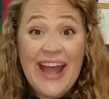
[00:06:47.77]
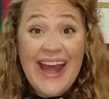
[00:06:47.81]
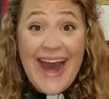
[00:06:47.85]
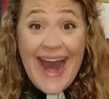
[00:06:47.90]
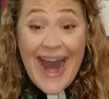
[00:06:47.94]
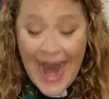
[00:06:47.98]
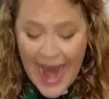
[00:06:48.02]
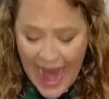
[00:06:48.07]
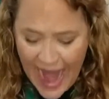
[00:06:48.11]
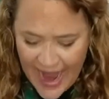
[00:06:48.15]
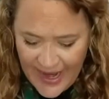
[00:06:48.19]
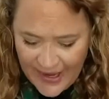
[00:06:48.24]

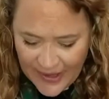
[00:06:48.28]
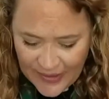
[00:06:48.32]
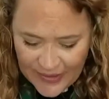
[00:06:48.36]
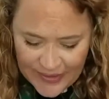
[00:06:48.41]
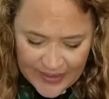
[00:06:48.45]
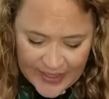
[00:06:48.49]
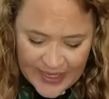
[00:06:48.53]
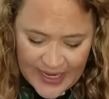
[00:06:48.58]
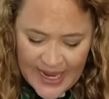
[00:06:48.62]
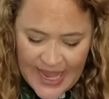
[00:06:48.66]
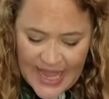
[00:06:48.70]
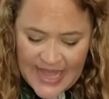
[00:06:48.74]

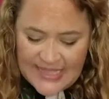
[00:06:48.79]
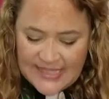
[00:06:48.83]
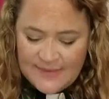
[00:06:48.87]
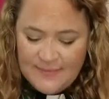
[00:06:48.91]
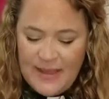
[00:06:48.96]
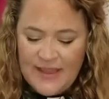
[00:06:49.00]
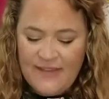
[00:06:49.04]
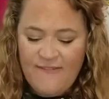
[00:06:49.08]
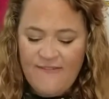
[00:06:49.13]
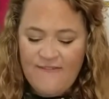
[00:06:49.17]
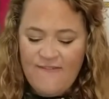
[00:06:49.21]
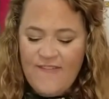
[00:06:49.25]
higher," as
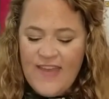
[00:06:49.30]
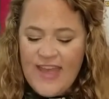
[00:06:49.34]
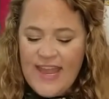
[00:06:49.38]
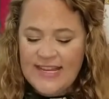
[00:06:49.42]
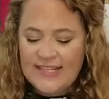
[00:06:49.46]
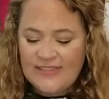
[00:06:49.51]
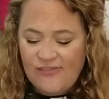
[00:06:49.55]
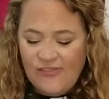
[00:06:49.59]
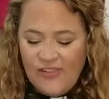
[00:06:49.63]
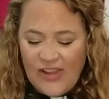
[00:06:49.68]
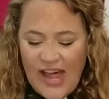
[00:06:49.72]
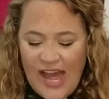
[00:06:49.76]
my
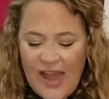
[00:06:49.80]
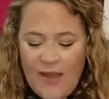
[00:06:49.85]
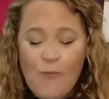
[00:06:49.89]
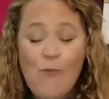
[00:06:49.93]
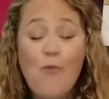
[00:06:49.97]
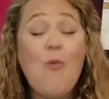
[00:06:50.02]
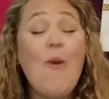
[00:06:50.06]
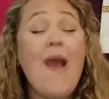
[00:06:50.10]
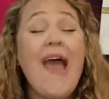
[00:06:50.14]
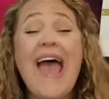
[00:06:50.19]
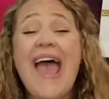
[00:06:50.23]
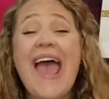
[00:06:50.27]
feet fly
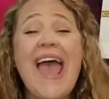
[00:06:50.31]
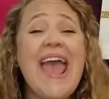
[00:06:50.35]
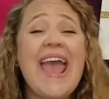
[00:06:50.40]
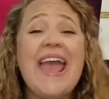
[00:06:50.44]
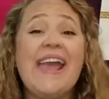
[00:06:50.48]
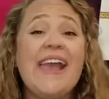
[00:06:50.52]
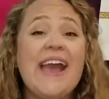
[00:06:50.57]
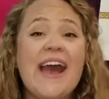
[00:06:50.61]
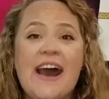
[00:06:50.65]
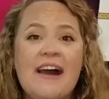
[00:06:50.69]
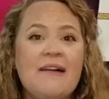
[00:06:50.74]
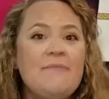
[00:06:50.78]

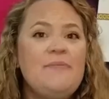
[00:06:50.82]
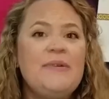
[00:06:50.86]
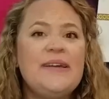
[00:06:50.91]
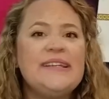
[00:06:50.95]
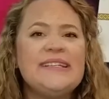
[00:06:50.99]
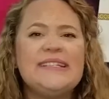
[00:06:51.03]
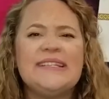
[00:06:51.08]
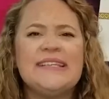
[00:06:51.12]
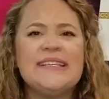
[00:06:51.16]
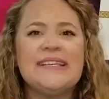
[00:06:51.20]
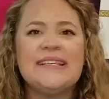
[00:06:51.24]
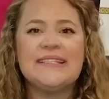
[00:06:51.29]
way up
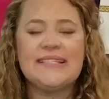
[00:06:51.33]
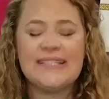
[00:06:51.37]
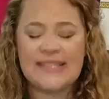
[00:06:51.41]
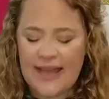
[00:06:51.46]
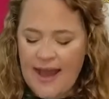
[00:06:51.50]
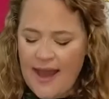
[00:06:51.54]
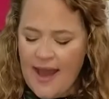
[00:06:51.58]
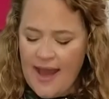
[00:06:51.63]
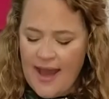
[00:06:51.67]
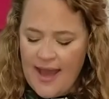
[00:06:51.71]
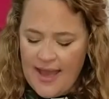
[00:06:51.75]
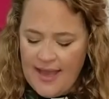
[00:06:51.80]
into the
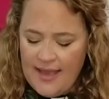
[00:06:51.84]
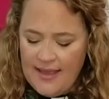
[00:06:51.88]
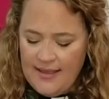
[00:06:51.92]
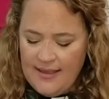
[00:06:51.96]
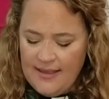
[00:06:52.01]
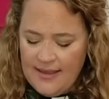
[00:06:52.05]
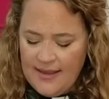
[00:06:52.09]
sky.